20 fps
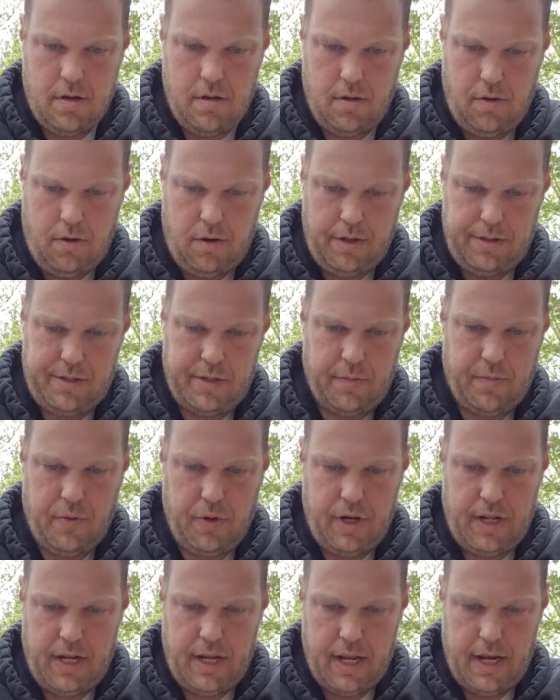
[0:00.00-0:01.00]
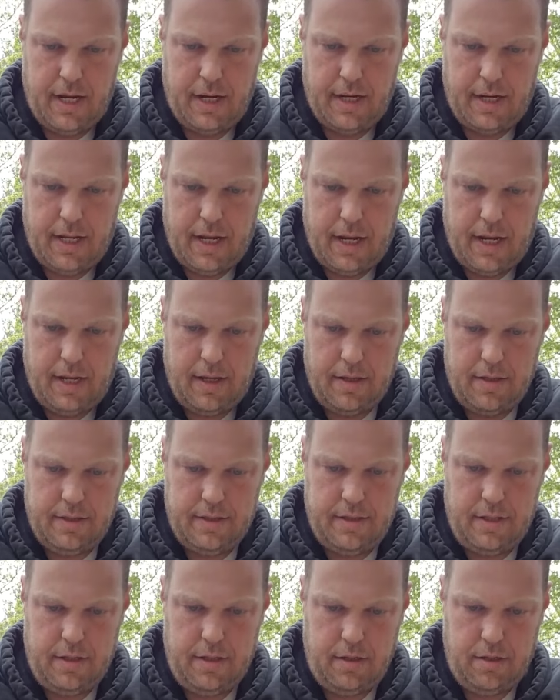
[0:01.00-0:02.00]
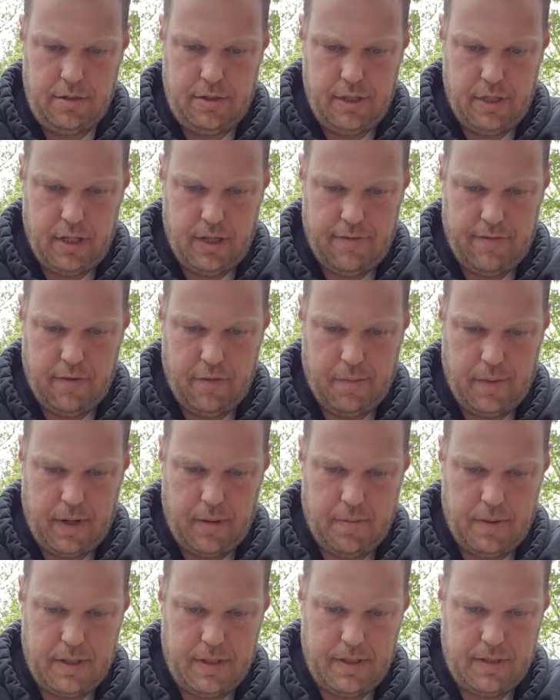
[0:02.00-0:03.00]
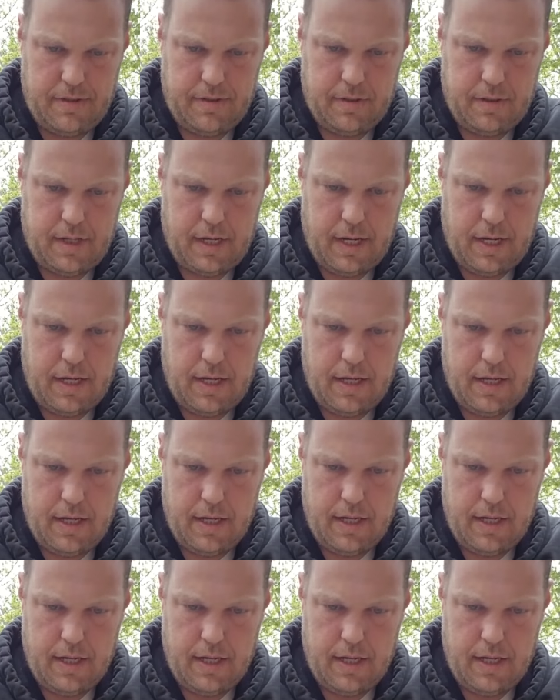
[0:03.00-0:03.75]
Oh, it's a pretty day today. It's a little chilly for me, but that's okay.